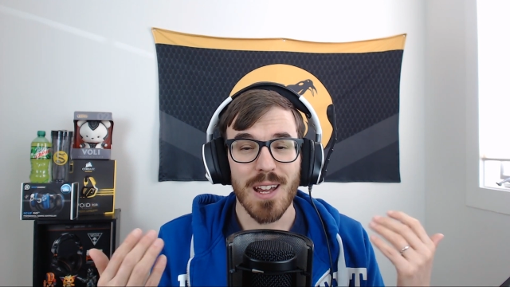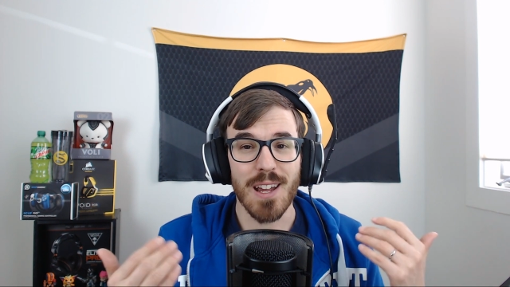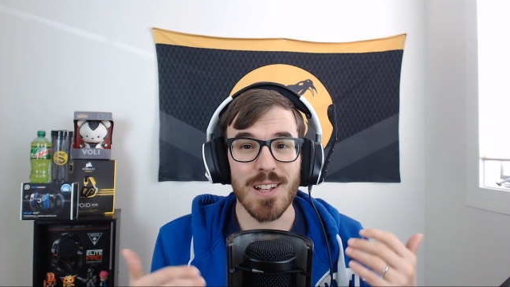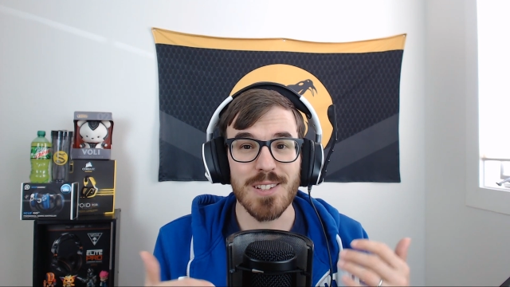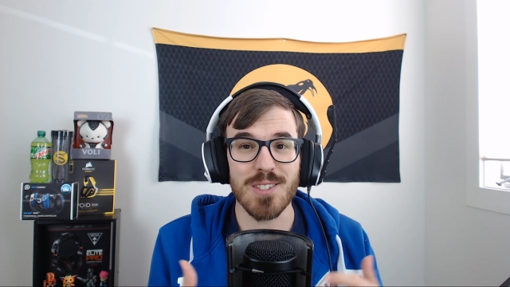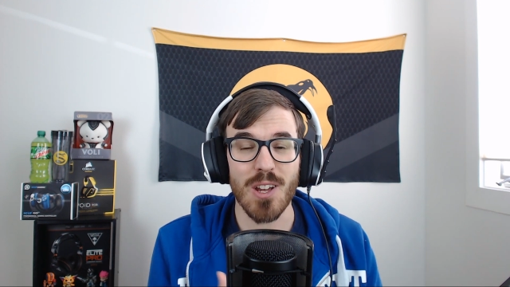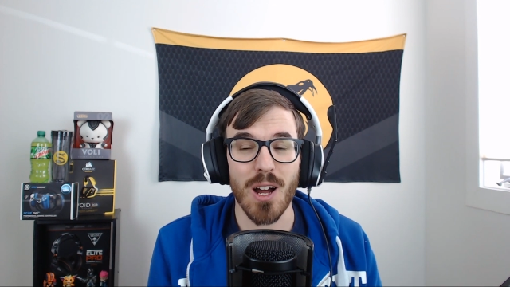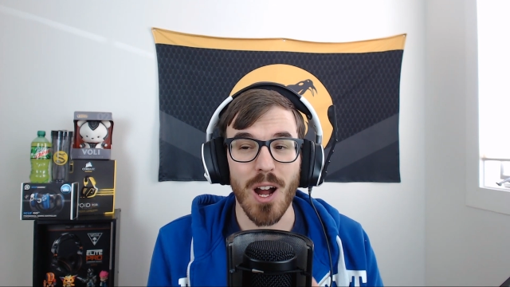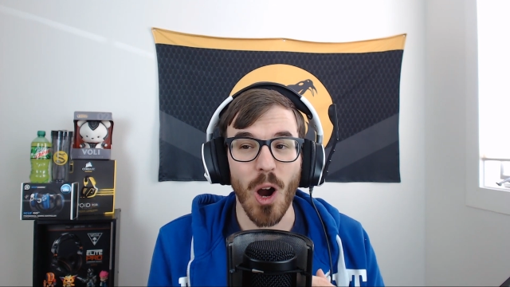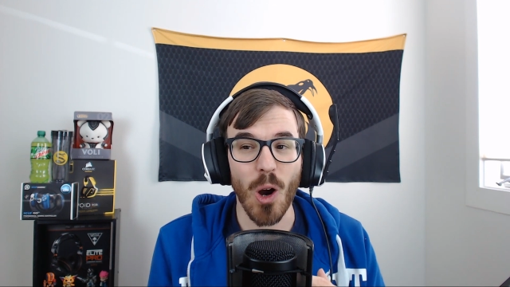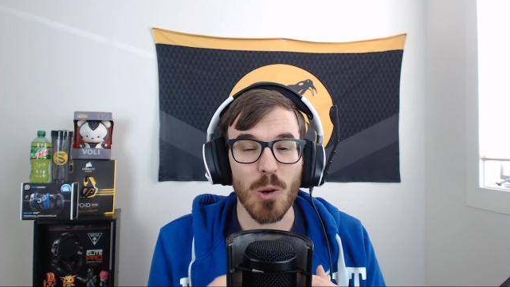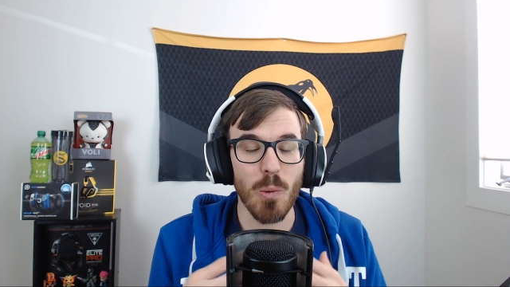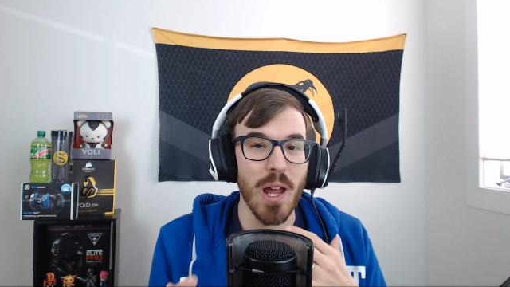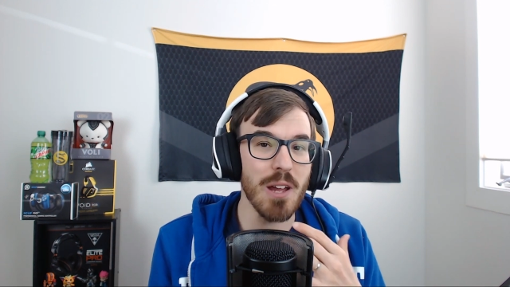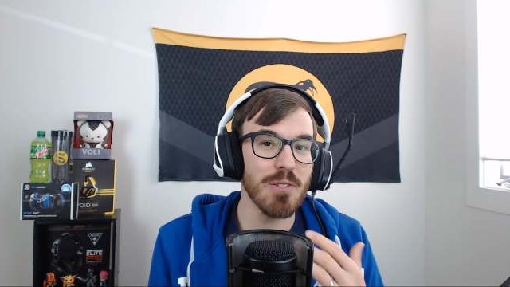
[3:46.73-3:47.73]
It's our
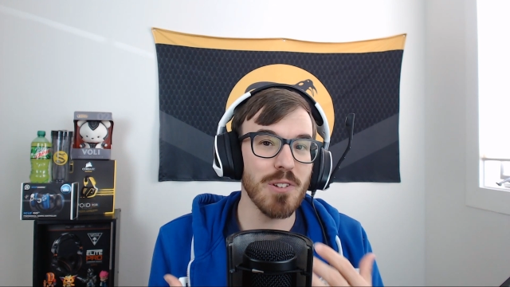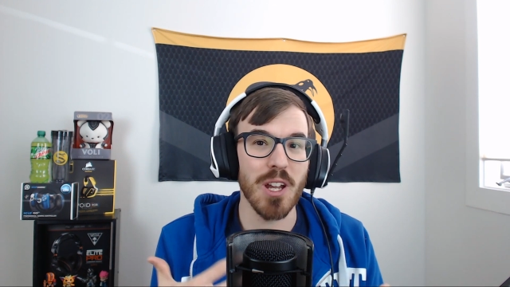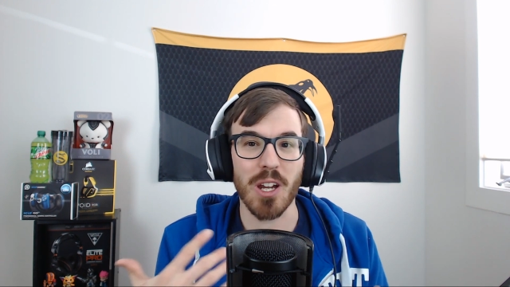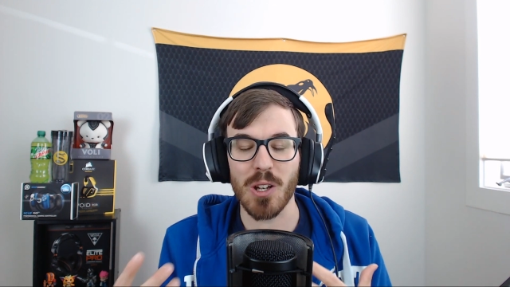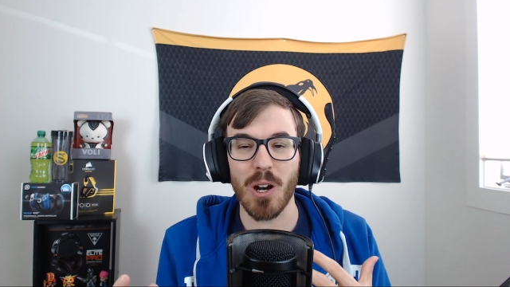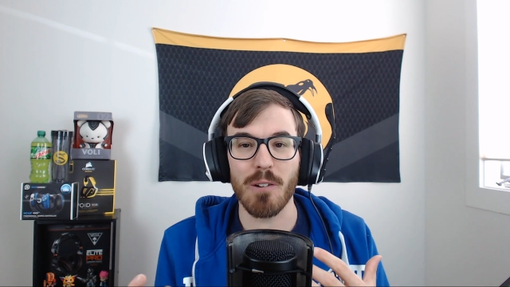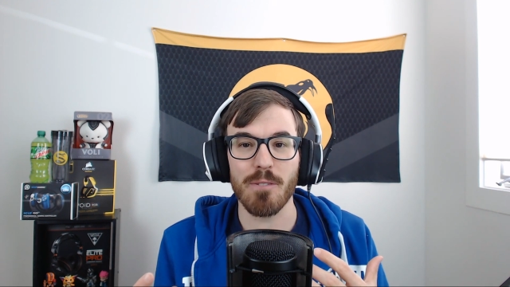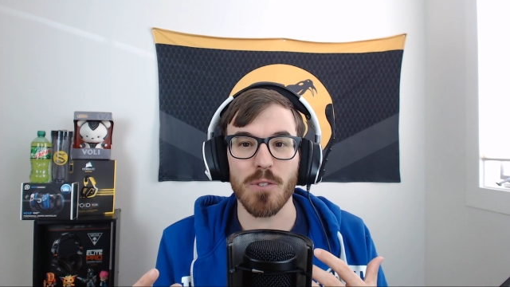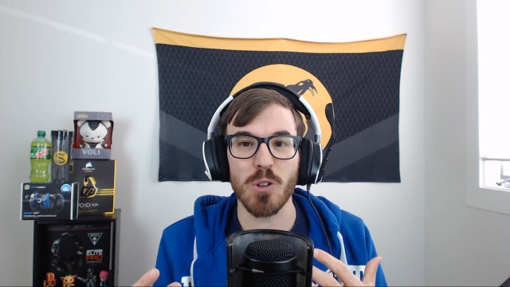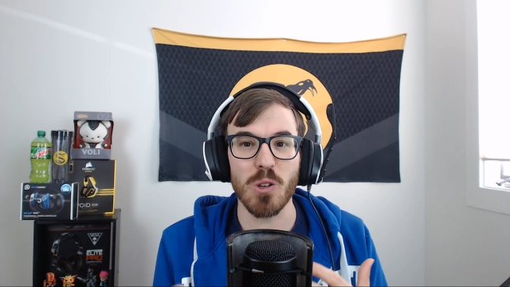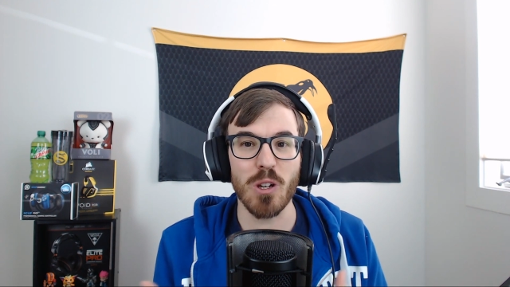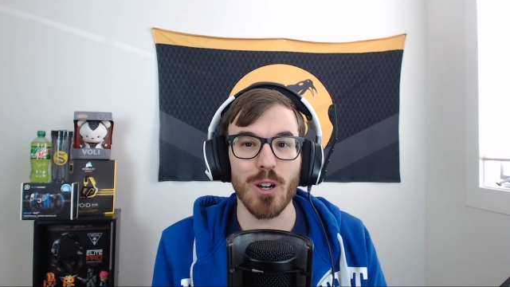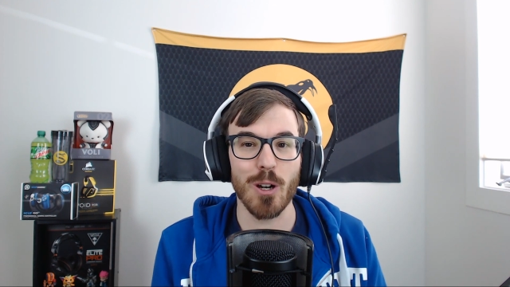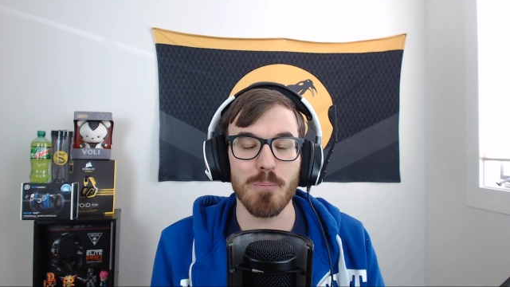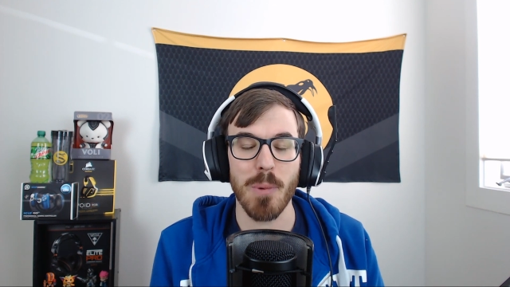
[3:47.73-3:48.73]
way of kicking off the new
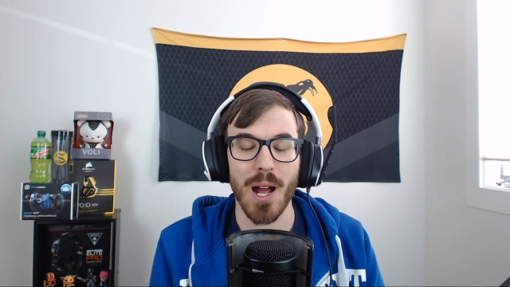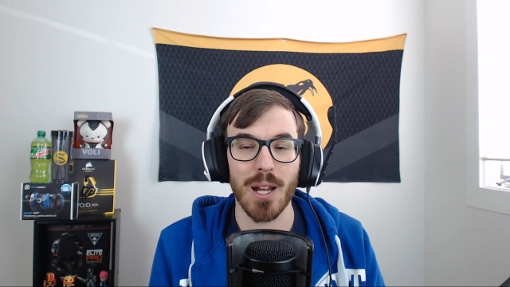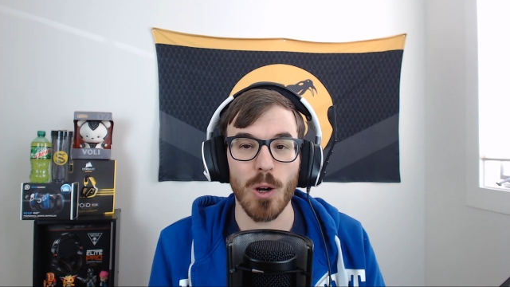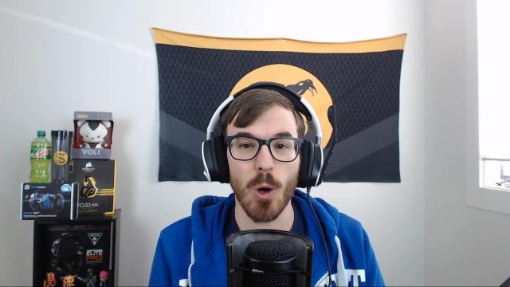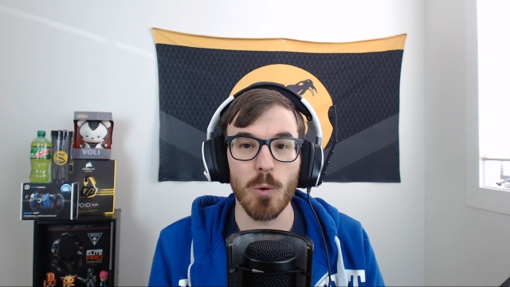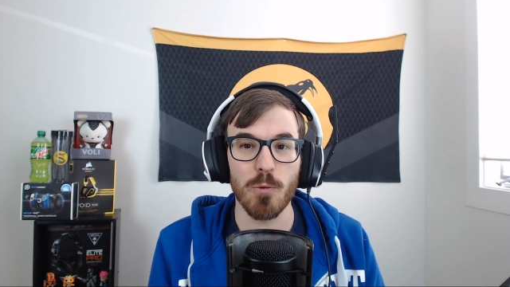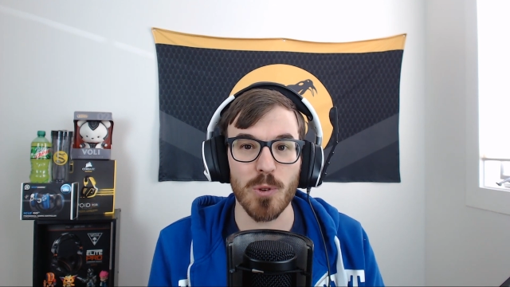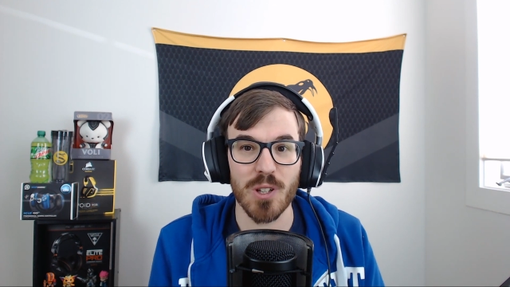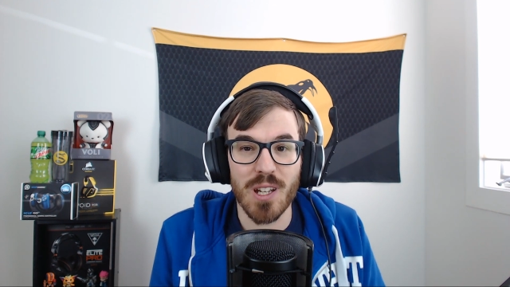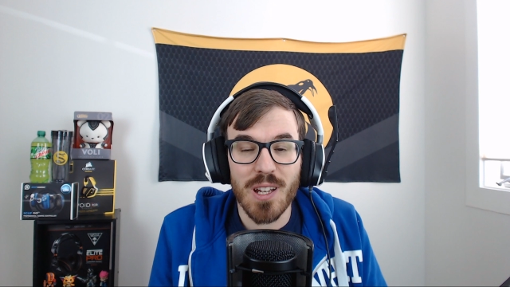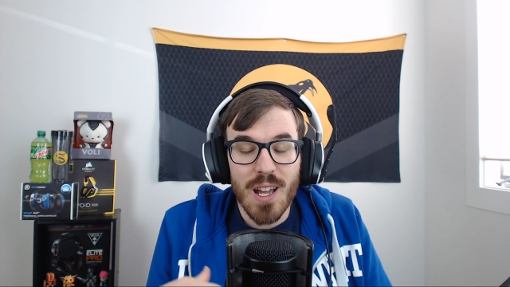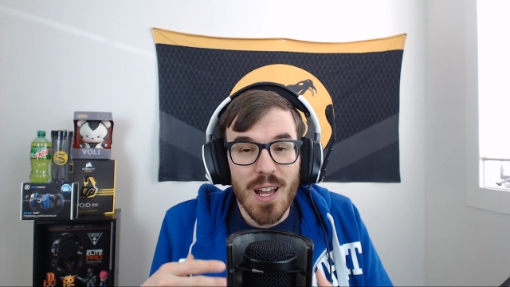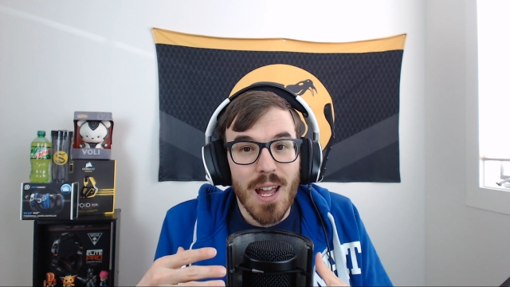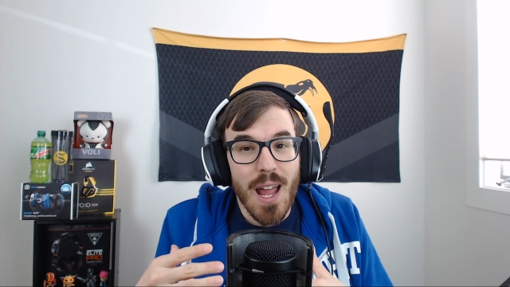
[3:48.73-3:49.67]
year by hopefully